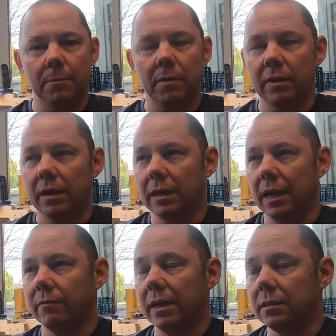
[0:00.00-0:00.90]

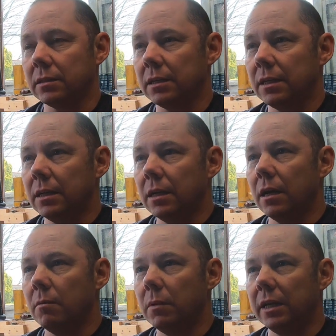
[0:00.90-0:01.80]
caravans,
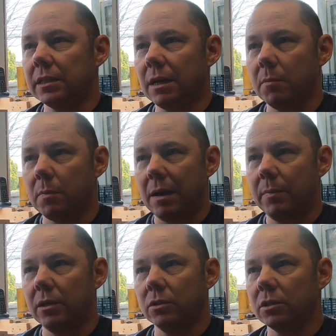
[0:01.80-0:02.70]
and it's come about
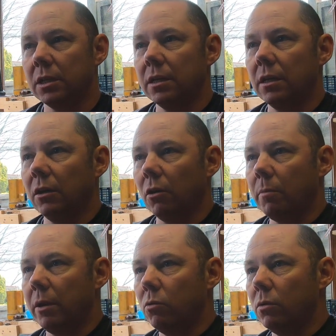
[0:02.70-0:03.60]
because a lot
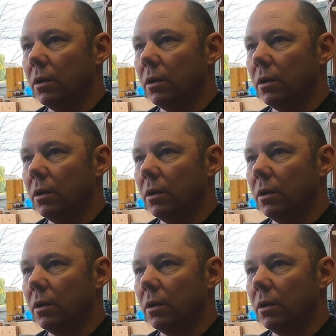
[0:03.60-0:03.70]
of people